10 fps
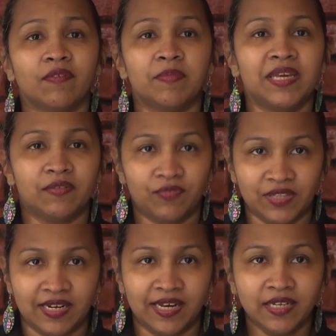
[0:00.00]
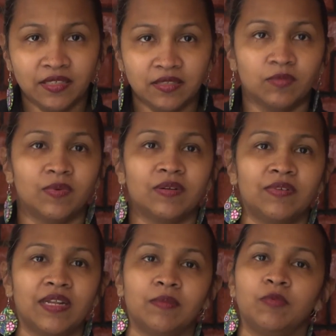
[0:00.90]
a meal for the night, what
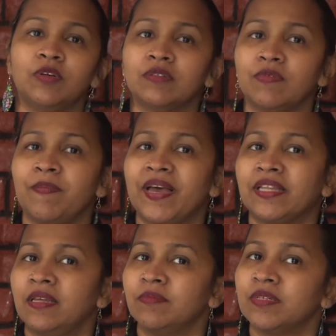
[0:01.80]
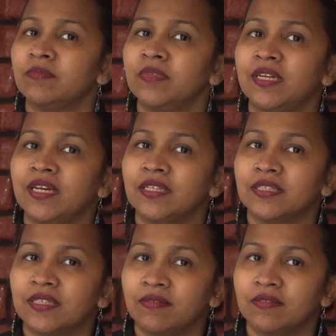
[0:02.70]
we end up doing is we pack them some dinner and
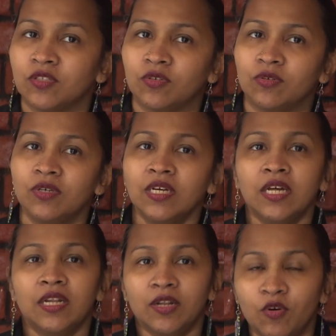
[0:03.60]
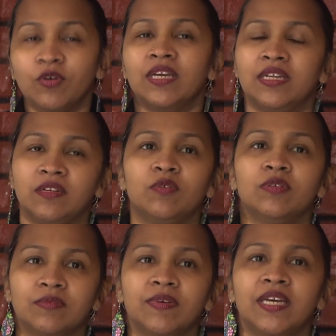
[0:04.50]
send. So no kid
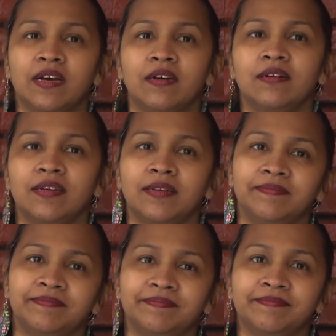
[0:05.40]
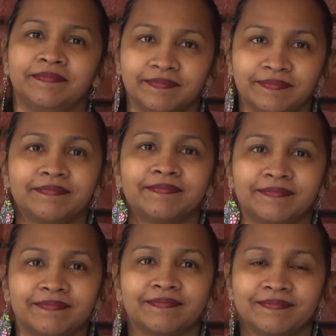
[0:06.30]
goes away hungry. Oh, that's good.
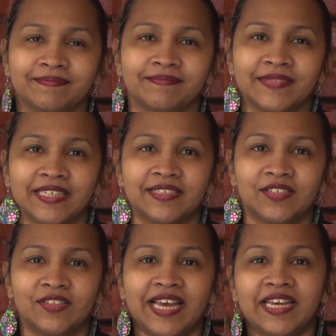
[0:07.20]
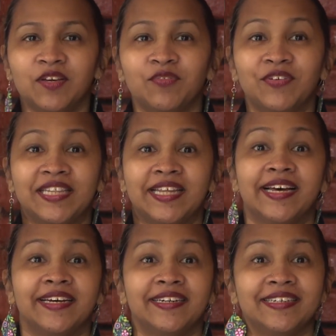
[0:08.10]
That's so thank good. you, Feed the
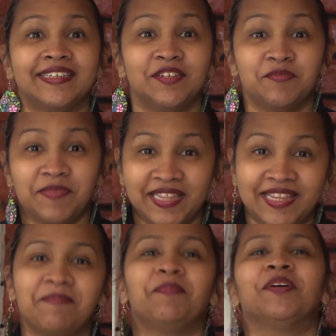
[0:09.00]
Hungry. You made that